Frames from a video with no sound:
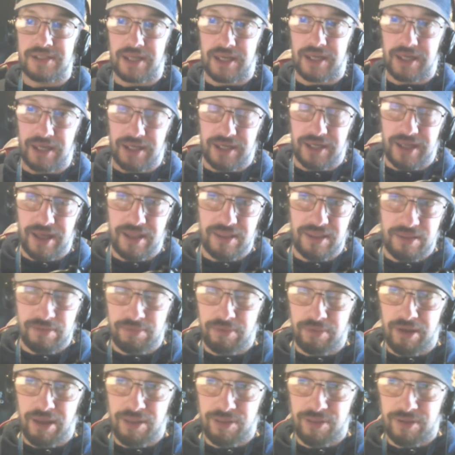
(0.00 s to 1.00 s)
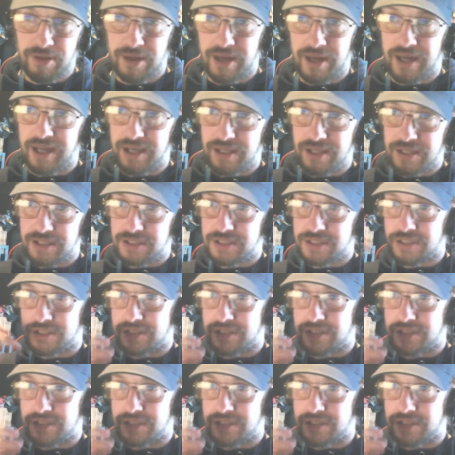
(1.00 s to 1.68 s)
I can get the weather ATIS and